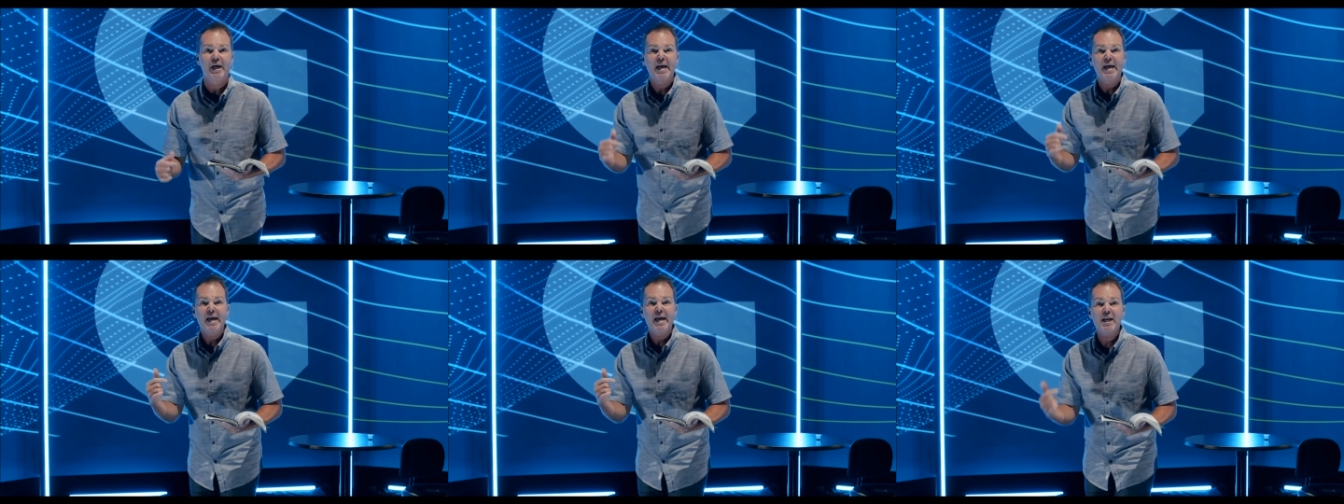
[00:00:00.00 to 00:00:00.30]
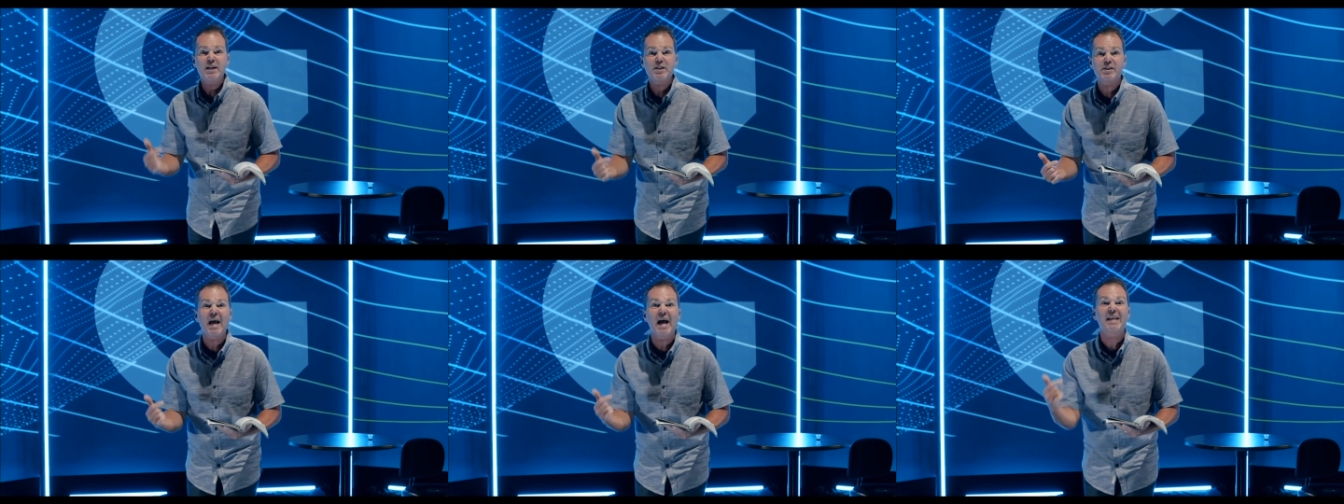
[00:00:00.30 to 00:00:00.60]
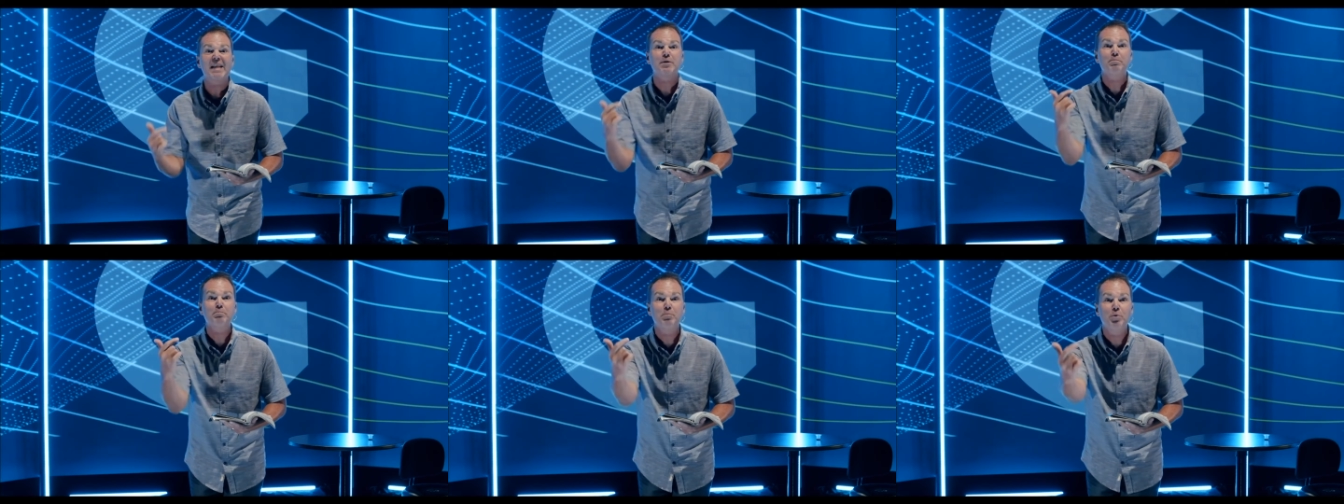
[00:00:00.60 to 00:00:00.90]
He's
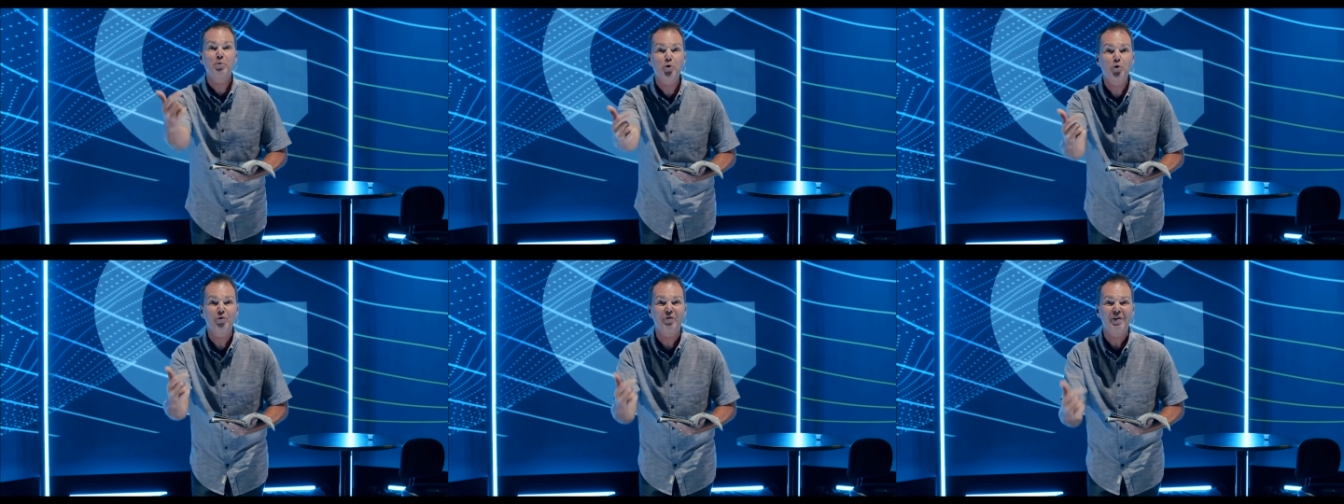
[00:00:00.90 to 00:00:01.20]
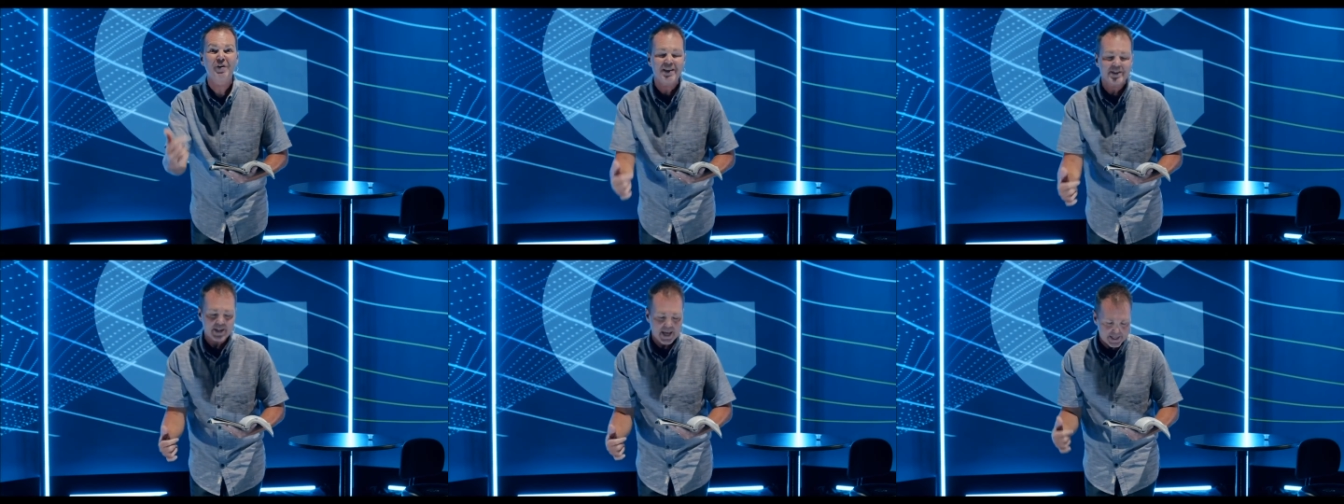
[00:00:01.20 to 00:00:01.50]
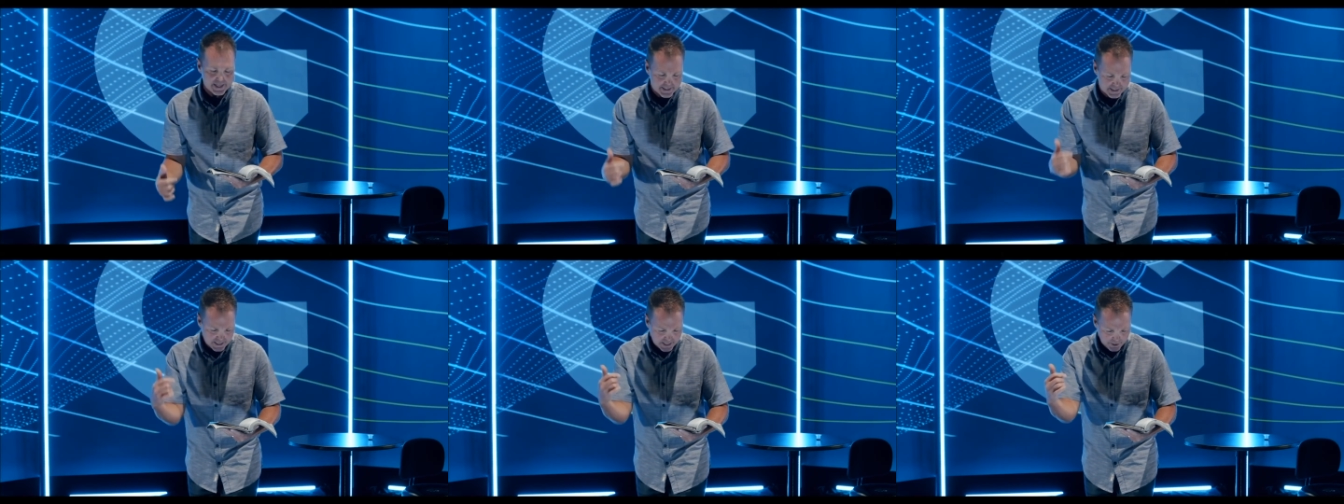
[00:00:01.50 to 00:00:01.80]
got to move. He's got
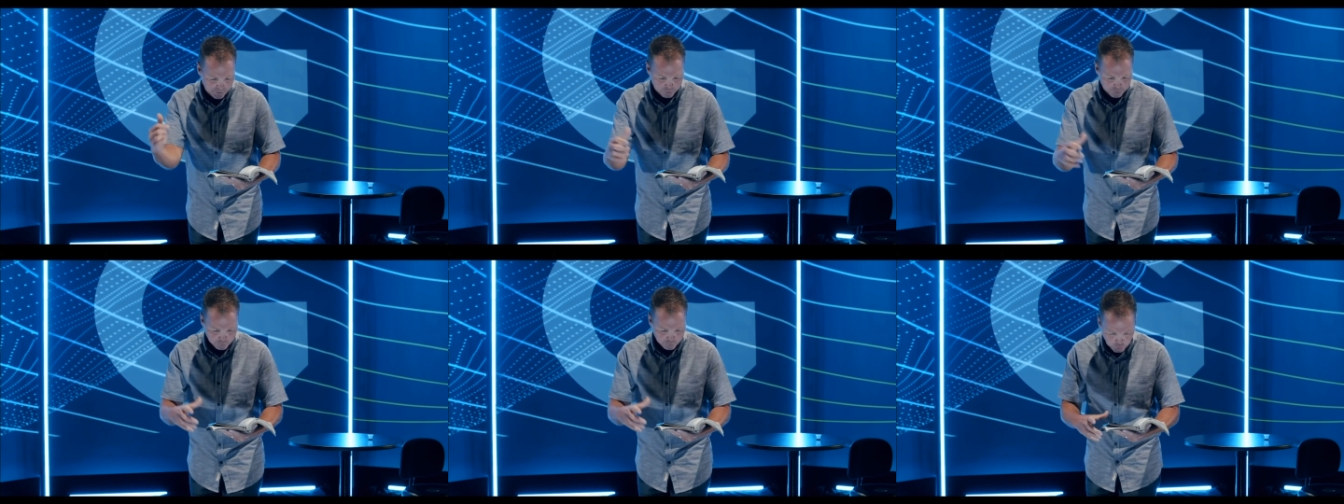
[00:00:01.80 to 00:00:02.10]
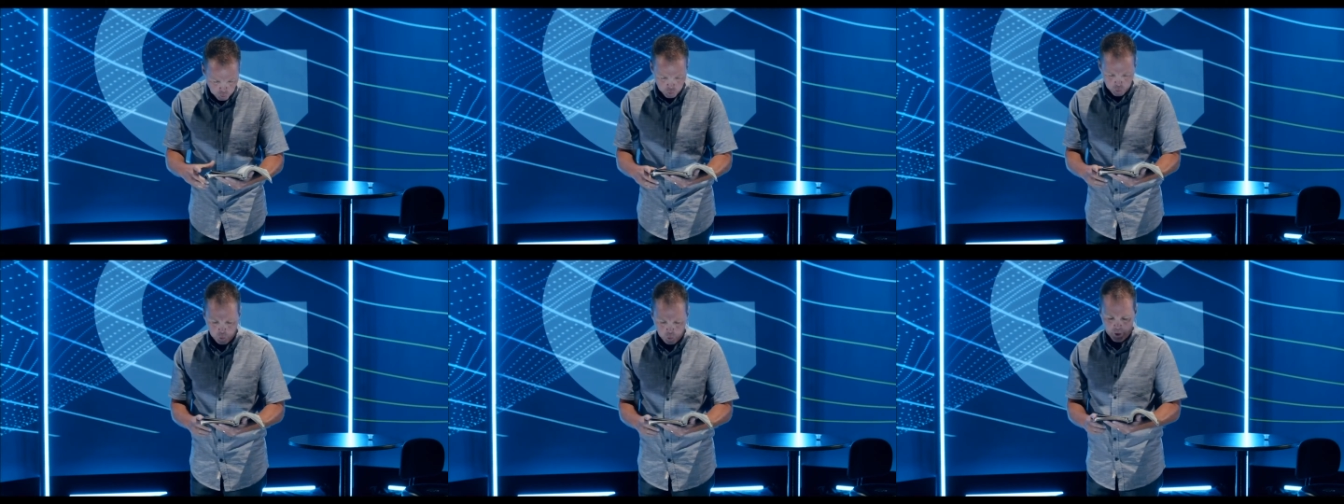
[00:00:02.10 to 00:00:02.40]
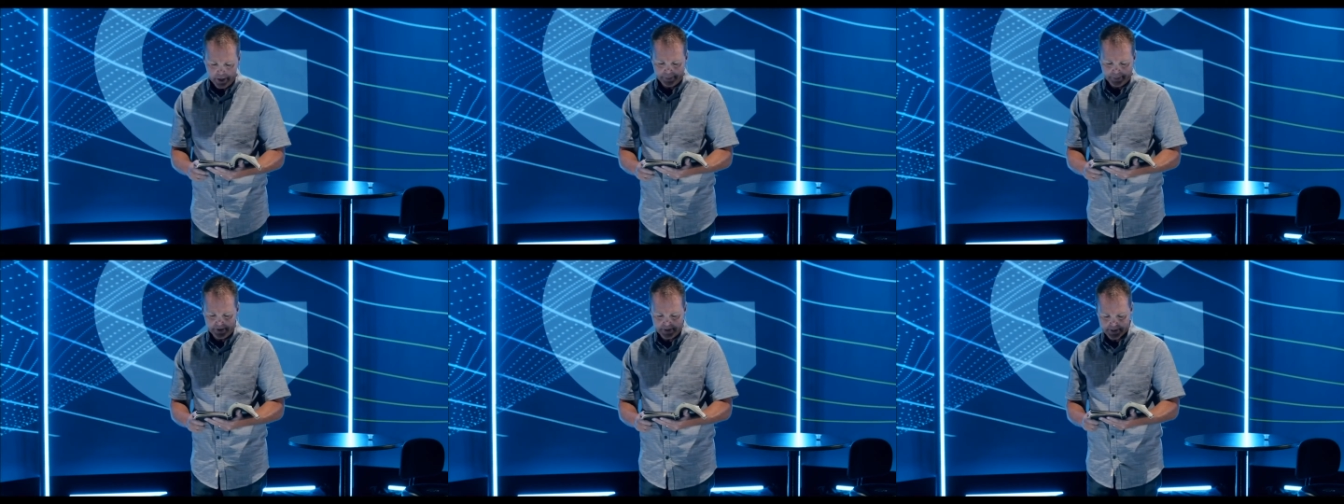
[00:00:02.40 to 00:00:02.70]
to get through
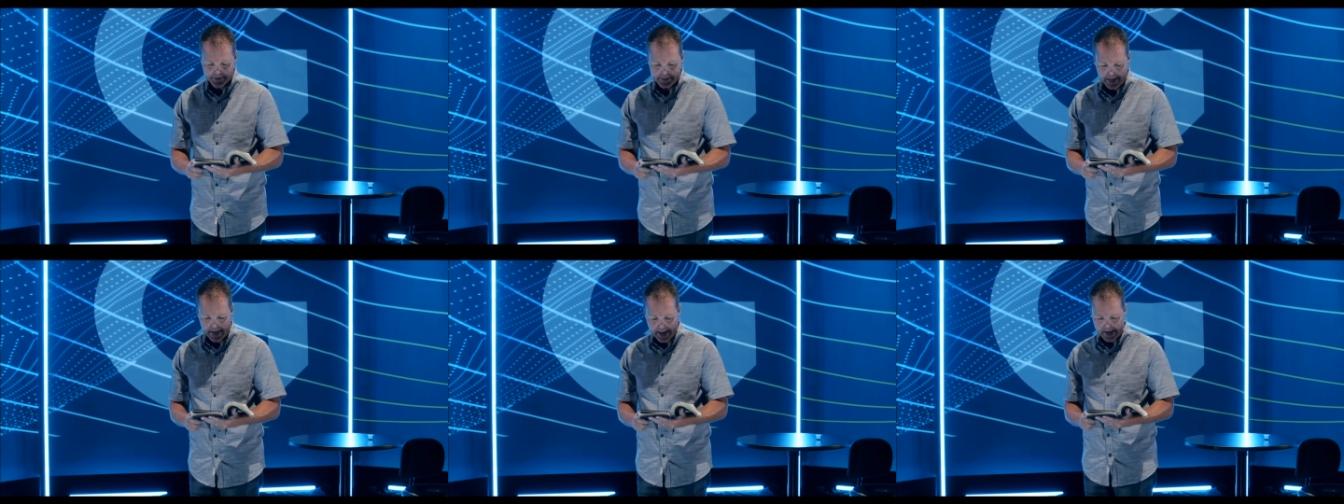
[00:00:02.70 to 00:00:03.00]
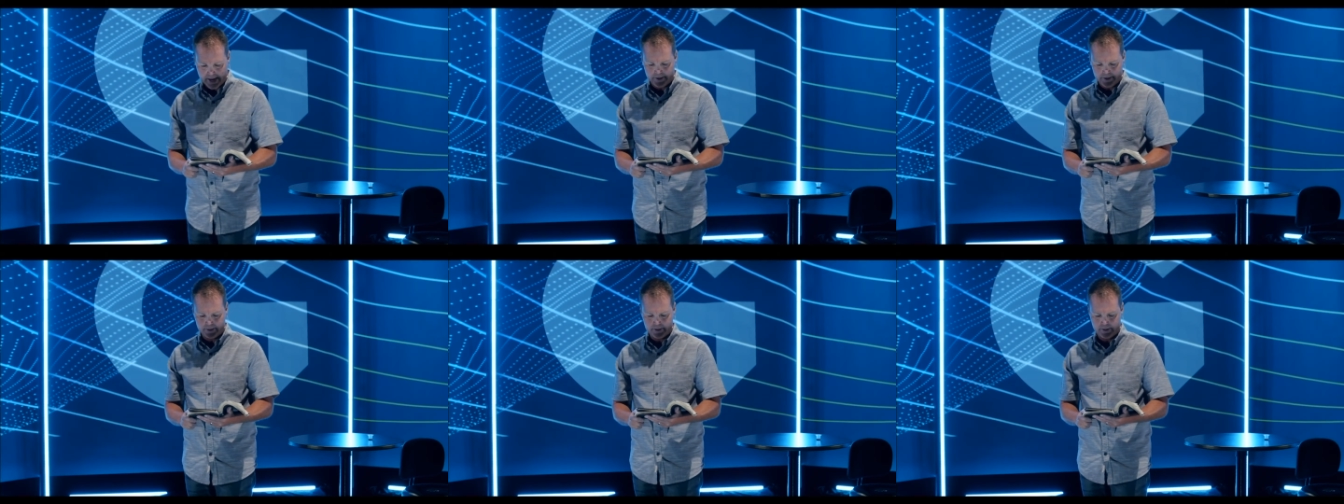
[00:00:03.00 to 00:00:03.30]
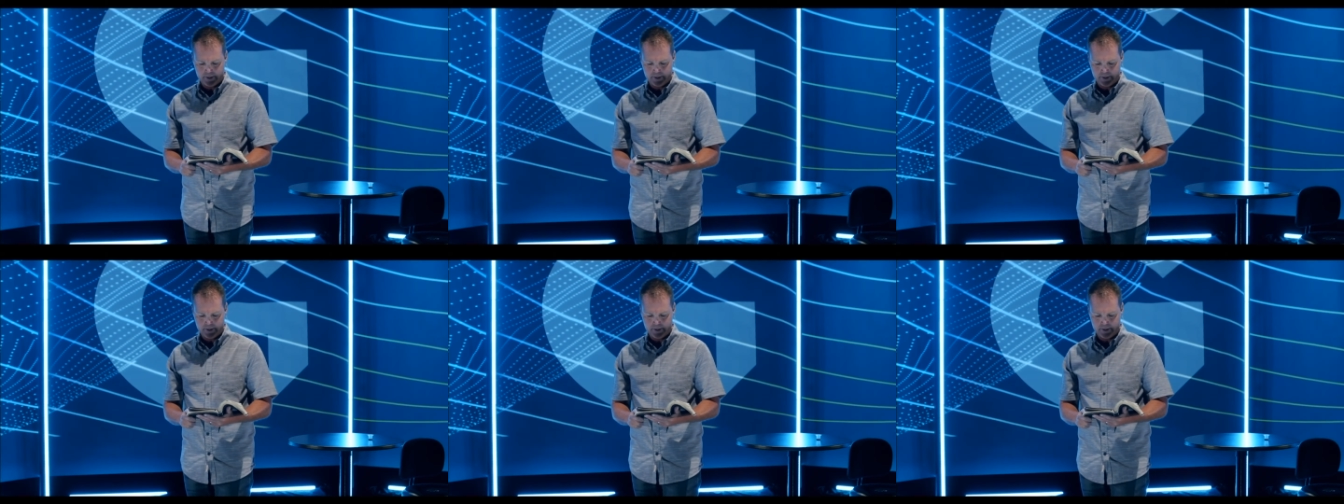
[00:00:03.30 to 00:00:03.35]
this town.